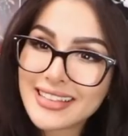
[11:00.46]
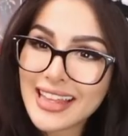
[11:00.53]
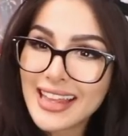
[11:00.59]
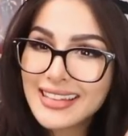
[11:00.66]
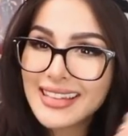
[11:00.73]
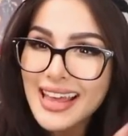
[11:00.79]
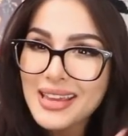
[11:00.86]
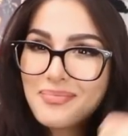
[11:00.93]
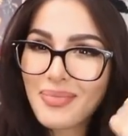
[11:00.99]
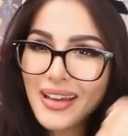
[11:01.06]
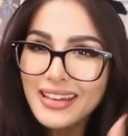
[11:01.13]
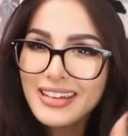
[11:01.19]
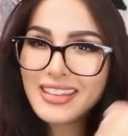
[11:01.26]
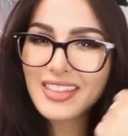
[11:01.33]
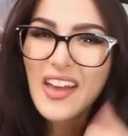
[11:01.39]
that like
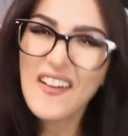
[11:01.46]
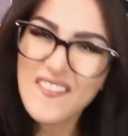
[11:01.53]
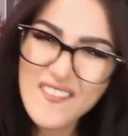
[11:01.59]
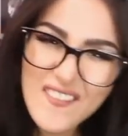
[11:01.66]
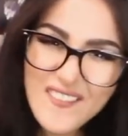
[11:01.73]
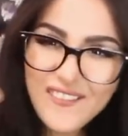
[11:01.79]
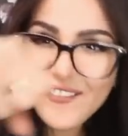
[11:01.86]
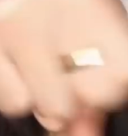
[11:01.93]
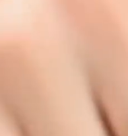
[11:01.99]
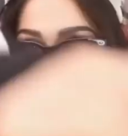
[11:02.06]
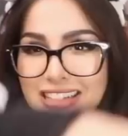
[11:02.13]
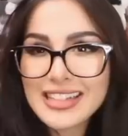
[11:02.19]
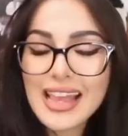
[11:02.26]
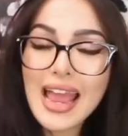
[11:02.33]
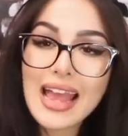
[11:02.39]
button in the
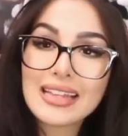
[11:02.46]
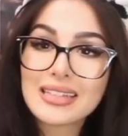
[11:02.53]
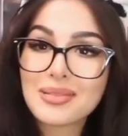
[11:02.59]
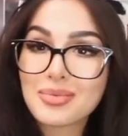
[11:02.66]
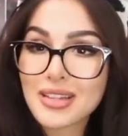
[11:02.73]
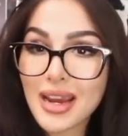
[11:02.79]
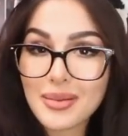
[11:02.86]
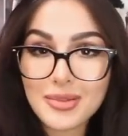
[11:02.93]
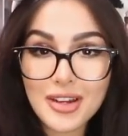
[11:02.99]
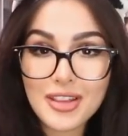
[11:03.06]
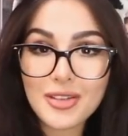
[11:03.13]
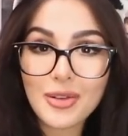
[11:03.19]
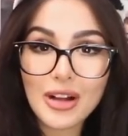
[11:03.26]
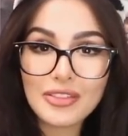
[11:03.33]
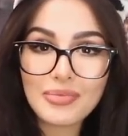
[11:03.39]
face. And subscribe, join
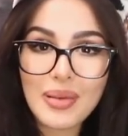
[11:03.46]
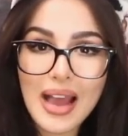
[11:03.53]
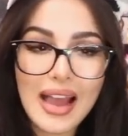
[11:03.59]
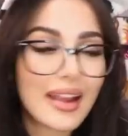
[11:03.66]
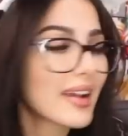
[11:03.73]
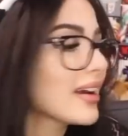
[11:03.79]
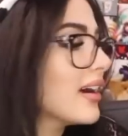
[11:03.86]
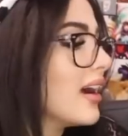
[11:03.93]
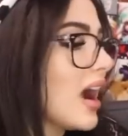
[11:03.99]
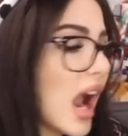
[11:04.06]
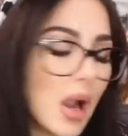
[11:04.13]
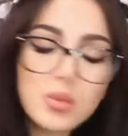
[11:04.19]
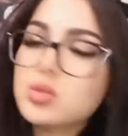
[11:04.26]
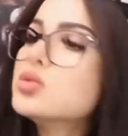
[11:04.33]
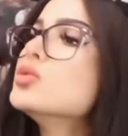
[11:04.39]
the Wolf Pack.
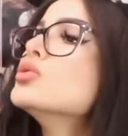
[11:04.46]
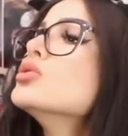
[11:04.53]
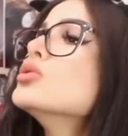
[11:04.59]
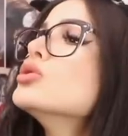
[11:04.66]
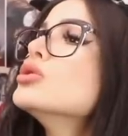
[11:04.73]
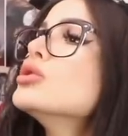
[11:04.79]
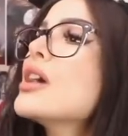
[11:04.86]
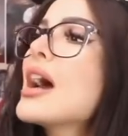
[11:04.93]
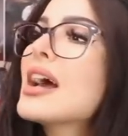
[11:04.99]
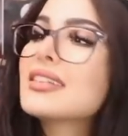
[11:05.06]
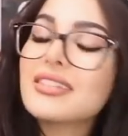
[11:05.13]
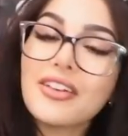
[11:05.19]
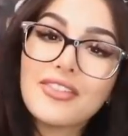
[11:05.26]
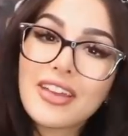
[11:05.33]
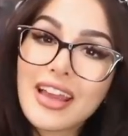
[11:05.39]
Oh, I
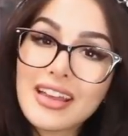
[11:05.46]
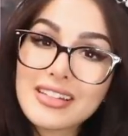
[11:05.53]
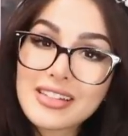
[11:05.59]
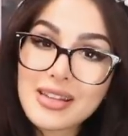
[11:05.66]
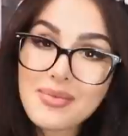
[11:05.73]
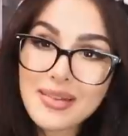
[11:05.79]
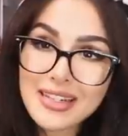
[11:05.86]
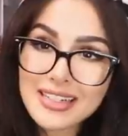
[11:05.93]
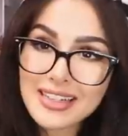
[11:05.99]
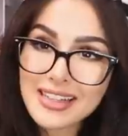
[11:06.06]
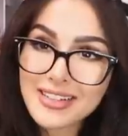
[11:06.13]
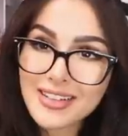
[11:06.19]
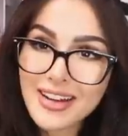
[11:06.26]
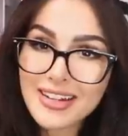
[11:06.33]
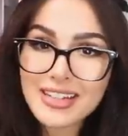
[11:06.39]
love you guys so much. Thanks
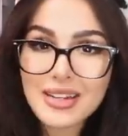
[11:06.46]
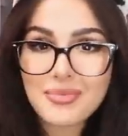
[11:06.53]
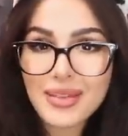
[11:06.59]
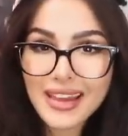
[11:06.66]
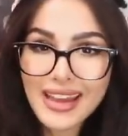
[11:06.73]
for watching. Bye,